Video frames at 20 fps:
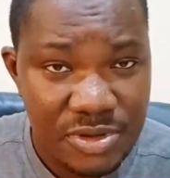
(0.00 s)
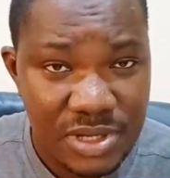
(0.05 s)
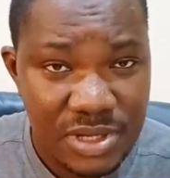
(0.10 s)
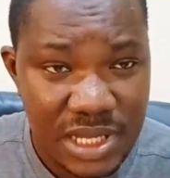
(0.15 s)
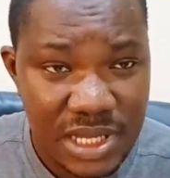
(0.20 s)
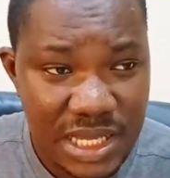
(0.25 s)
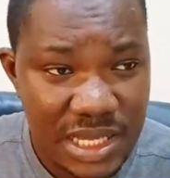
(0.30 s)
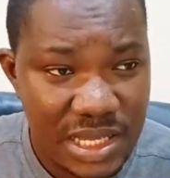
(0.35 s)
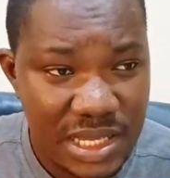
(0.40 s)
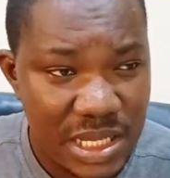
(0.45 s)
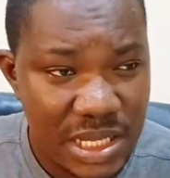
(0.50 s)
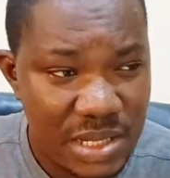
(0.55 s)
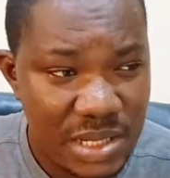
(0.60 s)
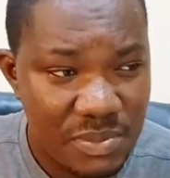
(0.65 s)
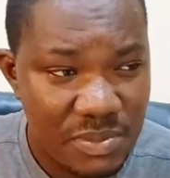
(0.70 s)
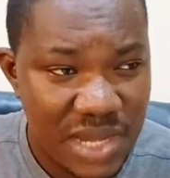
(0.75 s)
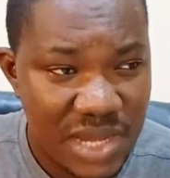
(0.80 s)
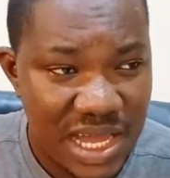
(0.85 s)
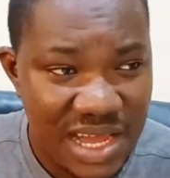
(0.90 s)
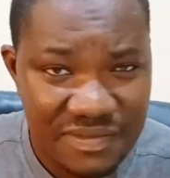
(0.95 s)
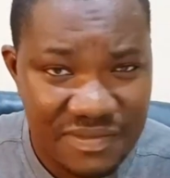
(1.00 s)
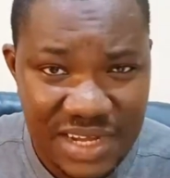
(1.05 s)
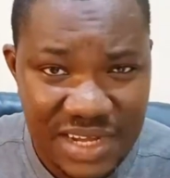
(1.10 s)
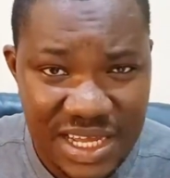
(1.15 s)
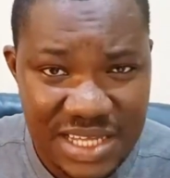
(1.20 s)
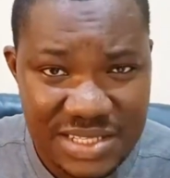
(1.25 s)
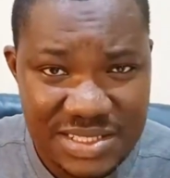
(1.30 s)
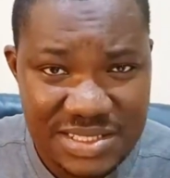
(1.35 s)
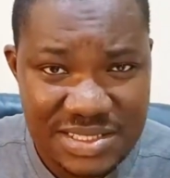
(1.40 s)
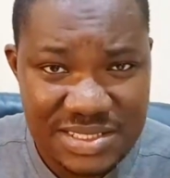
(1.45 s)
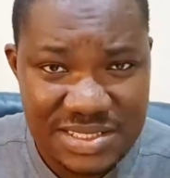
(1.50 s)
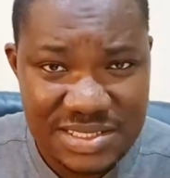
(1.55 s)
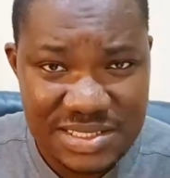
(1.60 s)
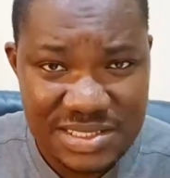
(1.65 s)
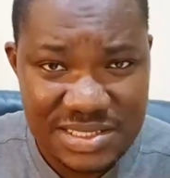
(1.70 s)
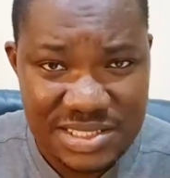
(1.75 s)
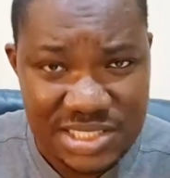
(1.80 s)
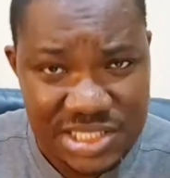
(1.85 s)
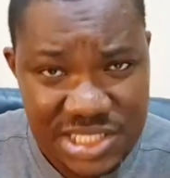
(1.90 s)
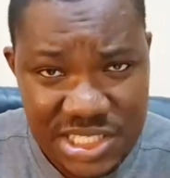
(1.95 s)
Havertz,
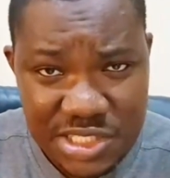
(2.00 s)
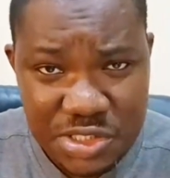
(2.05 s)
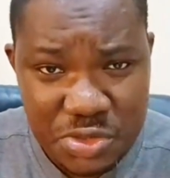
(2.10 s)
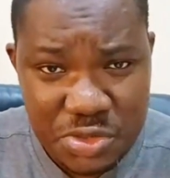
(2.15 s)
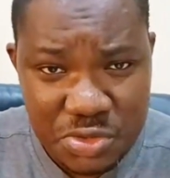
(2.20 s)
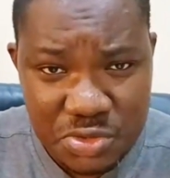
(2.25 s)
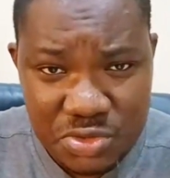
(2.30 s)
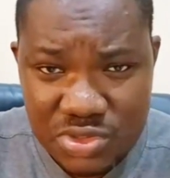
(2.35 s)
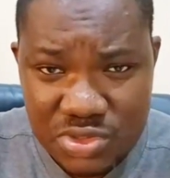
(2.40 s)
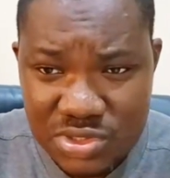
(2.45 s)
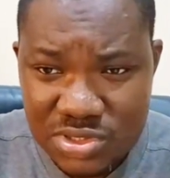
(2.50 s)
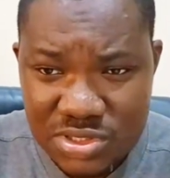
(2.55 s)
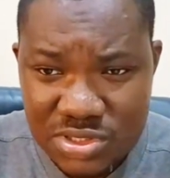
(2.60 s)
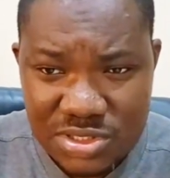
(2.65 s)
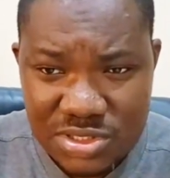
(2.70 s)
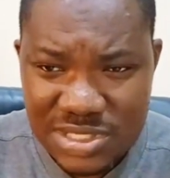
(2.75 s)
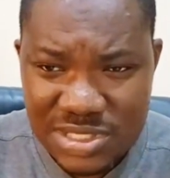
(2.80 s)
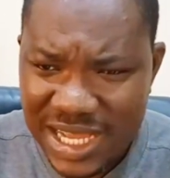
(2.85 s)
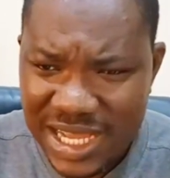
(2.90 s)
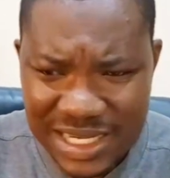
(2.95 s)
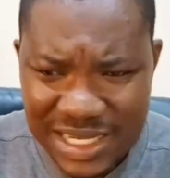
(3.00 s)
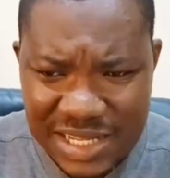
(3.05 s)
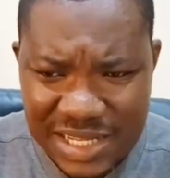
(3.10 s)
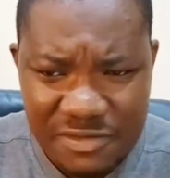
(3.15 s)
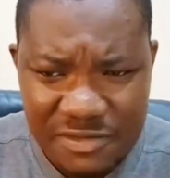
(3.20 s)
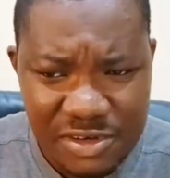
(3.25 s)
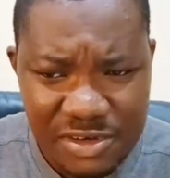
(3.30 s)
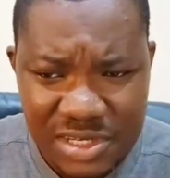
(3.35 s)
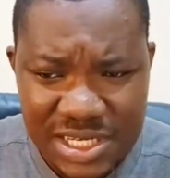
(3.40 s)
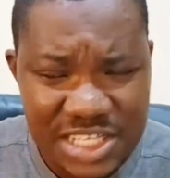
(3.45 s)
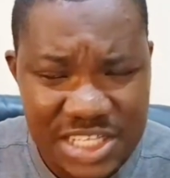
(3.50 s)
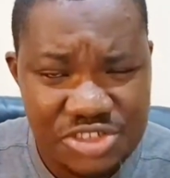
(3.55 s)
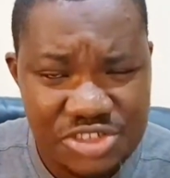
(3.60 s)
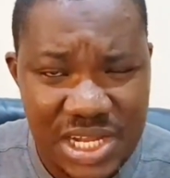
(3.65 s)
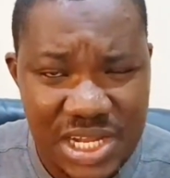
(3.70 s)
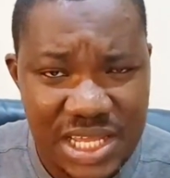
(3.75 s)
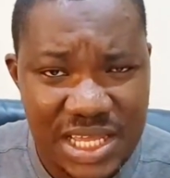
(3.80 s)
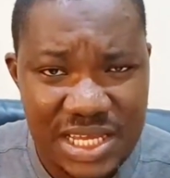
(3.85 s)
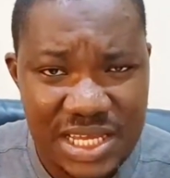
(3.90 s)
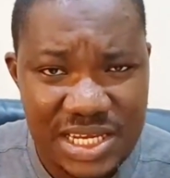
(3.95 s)
Jesus, and every other
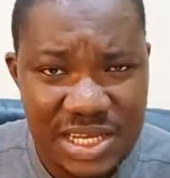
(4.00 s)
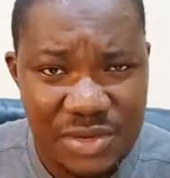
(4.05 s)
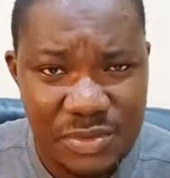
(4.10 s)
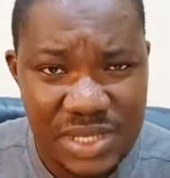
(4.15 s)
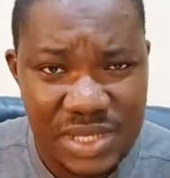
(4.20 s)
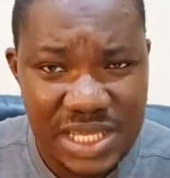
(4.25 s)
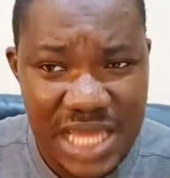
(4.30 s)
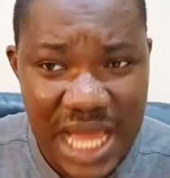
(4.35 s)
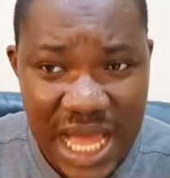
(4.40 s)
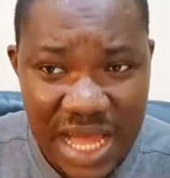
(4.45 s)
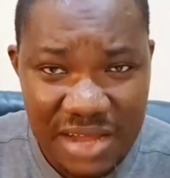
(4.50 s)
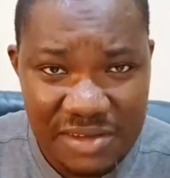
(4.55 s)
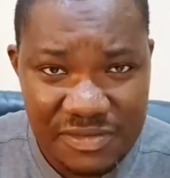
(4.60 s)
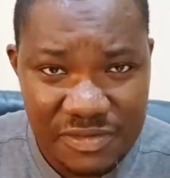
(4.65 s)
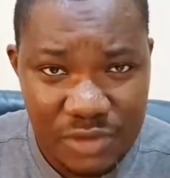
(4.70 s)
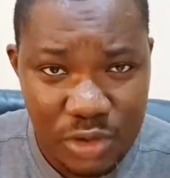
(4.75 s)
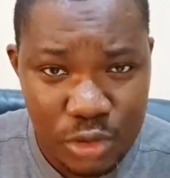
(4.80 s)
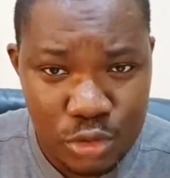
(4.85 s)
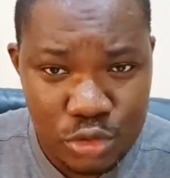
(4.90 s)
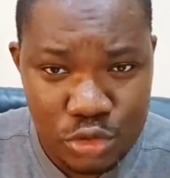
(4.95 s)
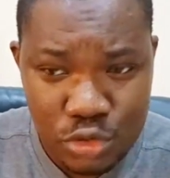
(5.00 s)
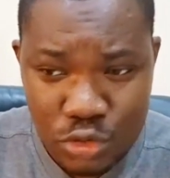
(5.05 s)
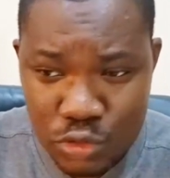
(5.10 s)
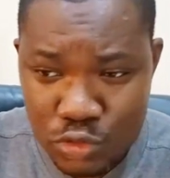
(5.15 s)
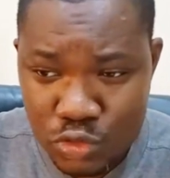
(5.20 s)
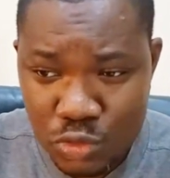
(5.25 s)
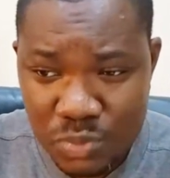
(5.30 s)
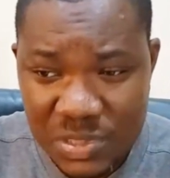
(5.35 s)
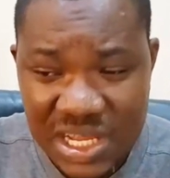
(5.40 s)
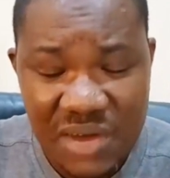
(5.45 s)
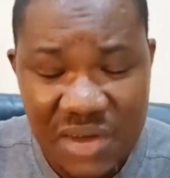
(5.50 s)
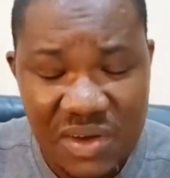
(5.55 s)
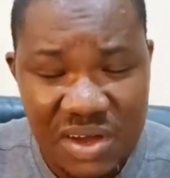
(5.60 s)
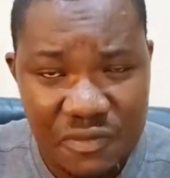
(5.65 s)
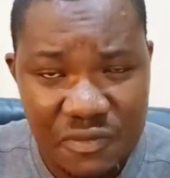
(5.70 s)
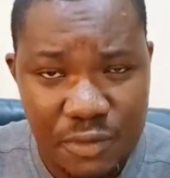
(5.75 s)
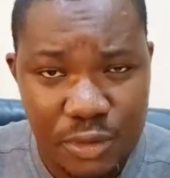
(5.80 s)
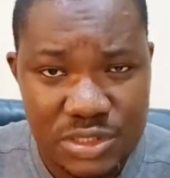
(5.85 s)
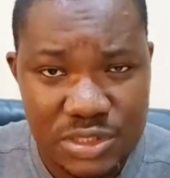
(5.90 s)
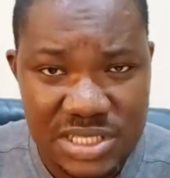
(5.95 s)
striker that we have, or those who play our
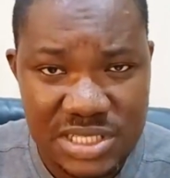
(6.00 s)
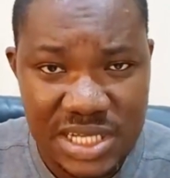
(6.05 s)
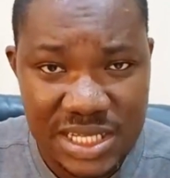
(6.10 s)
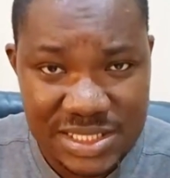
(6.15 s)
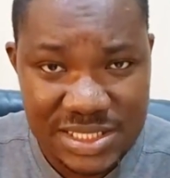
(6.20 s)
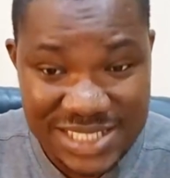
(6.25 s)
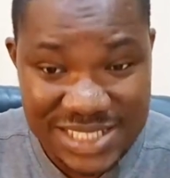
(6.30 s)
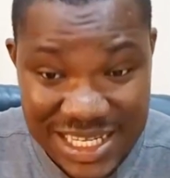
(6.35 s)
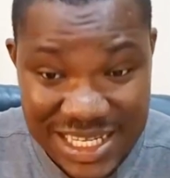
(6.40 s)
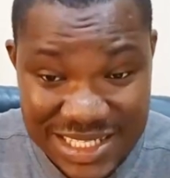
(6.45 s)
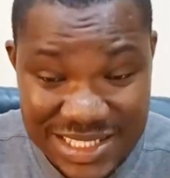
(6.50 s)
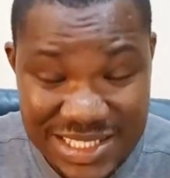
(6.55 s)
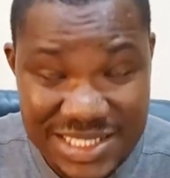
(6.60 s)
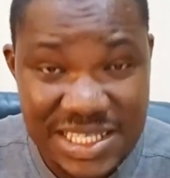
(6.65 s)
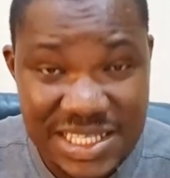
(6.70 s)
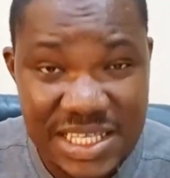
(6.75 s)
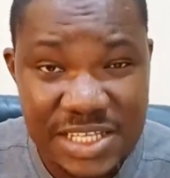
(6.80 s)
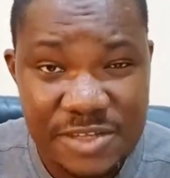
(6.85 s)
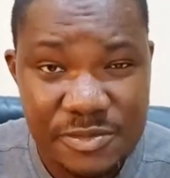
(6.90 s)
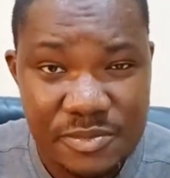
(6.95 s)
false nine. Yesterday,